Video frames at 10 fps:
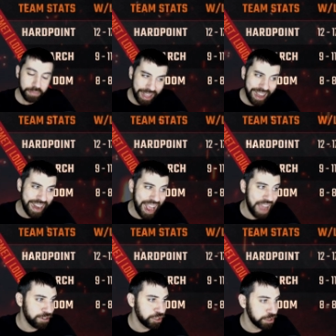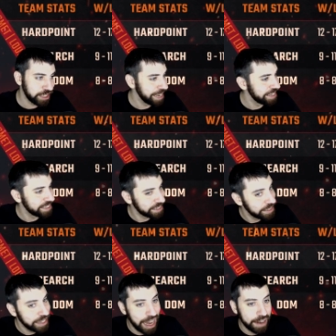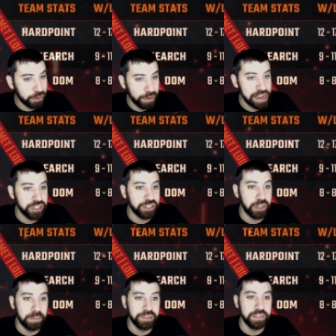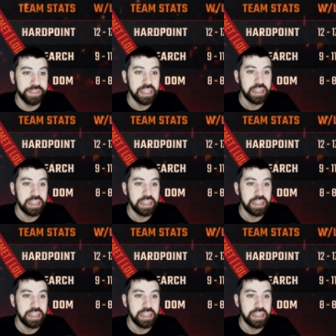on average, which again is not great as terms of